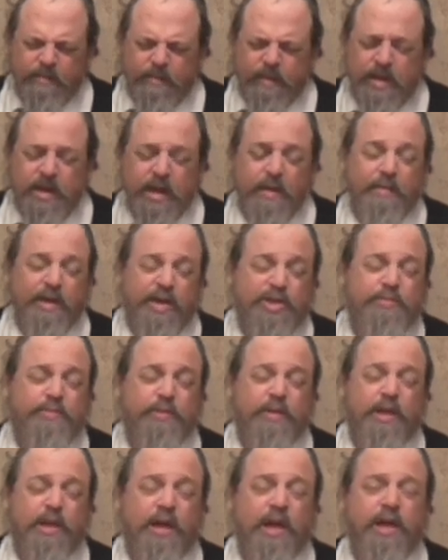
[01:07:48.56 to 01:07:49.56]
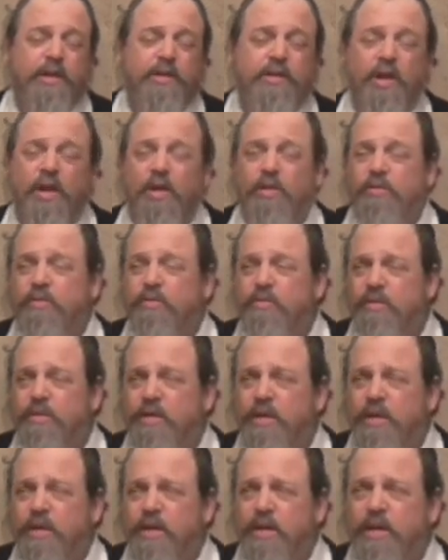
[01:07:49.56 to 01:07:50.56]
But Kamash Malan, no.
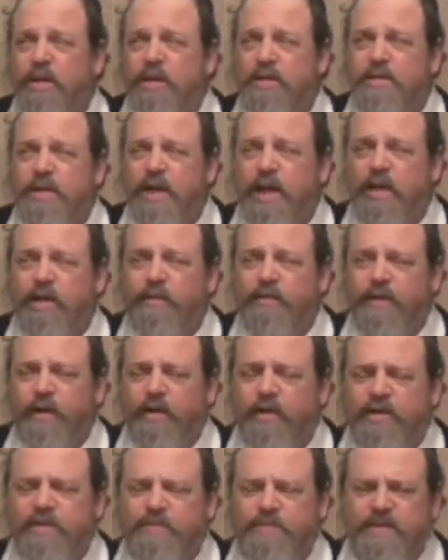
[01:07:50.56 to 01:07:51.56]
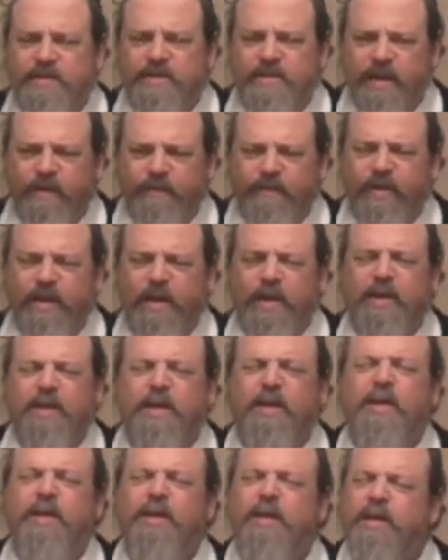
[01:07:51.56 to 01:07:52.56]
Chazal are very specific,
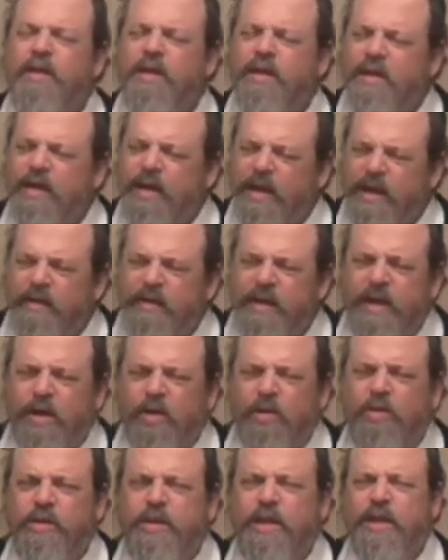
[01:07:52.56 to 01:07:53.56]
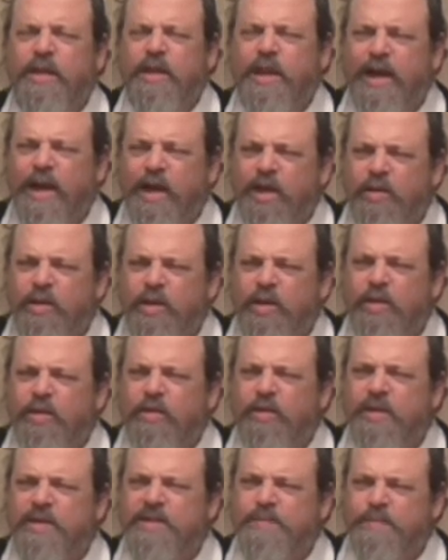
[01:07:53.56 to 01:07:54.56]
and they only allow
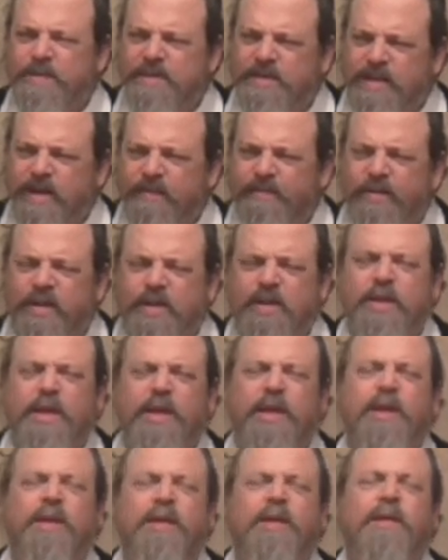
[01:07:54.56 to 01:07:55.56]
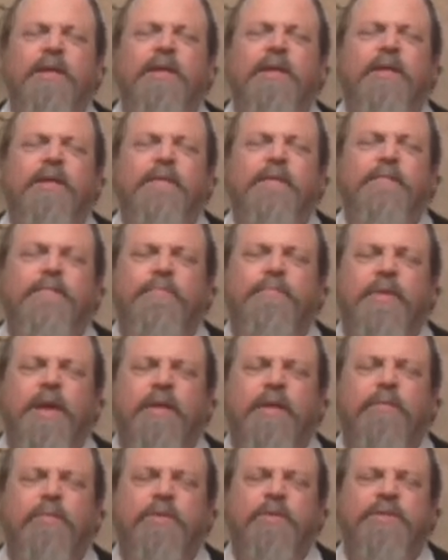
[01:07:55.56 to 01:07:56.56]
you the specific thing
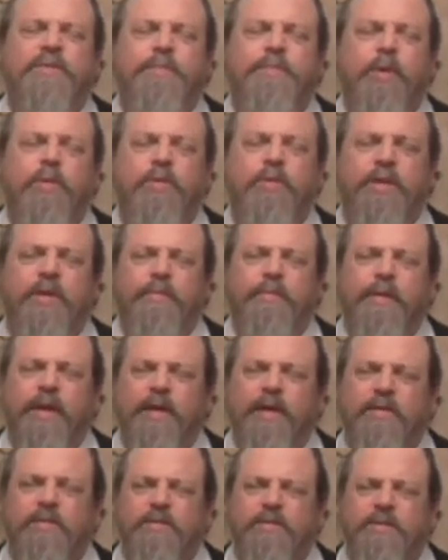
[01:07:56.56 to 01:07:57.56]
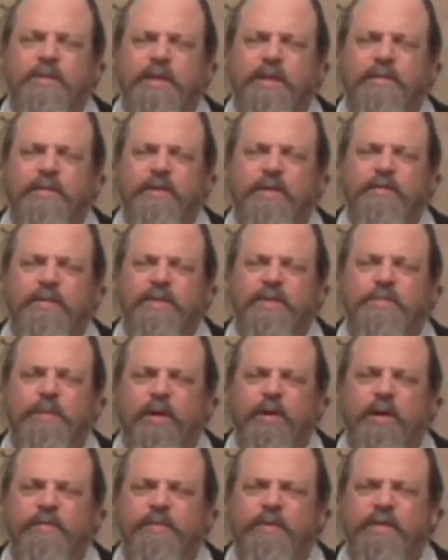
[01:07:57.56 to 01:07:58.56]
that was spoken about. Even if it's
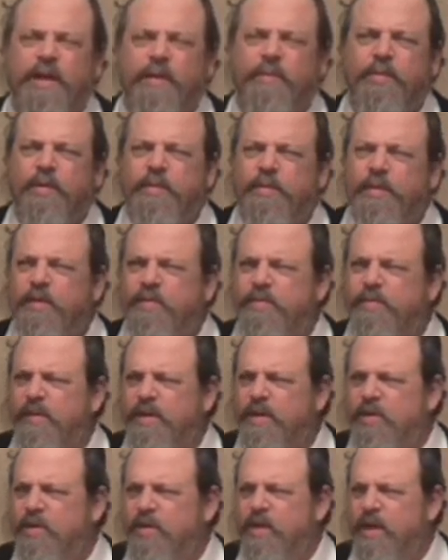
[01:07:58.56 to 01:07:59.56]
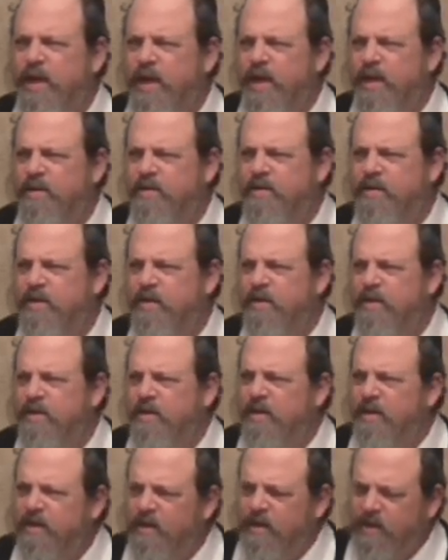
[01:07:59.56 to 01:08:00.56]
part of a double implement, you can't
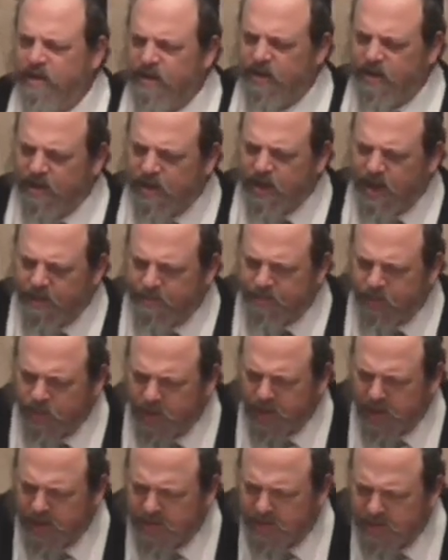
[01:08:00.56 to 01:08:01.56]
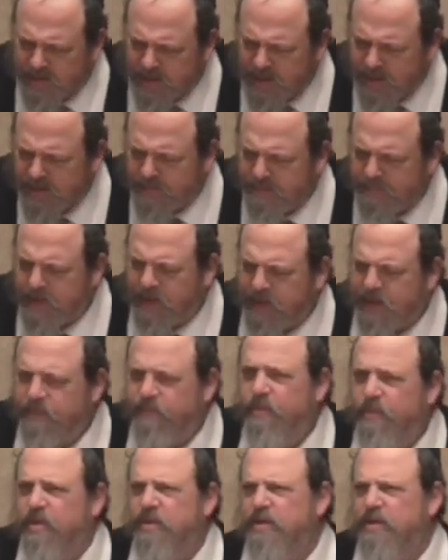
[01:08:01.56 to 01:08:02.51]
cop around. You can't make it.